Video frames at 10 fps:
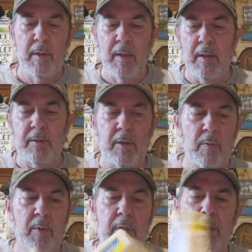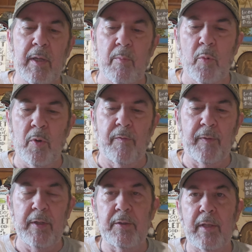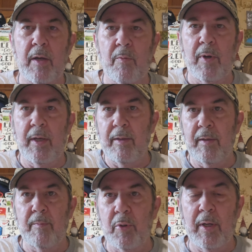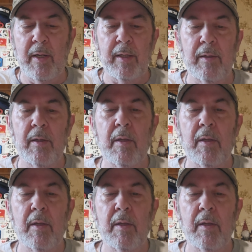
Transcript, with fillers: So you're really getting more fish that way than breading.